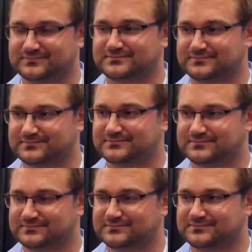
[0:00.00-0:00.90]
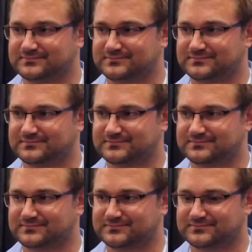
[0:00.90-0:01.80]

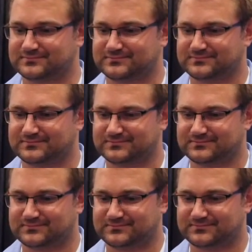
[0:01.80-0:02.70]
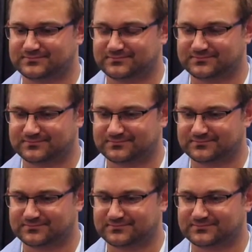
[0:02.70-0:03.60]

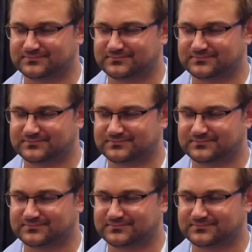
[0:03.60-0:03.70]
[no speech]